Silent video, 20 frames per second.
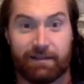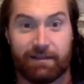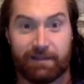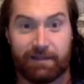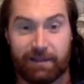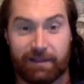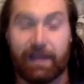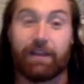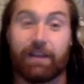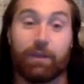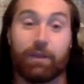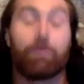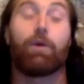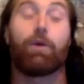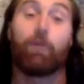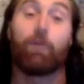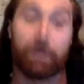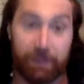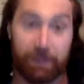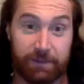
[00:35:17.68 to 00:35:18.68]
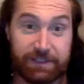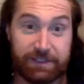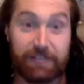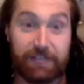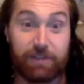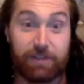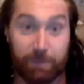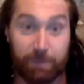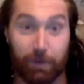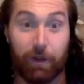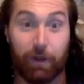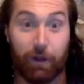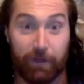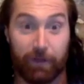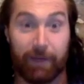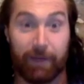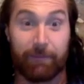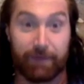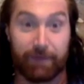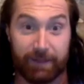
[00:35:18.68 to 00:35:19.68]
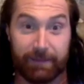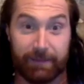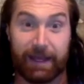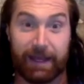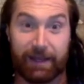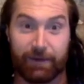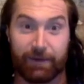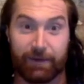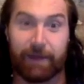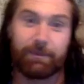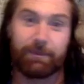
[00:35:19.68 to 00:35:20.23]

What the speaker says: Yeah. You essentially put all that money back, right?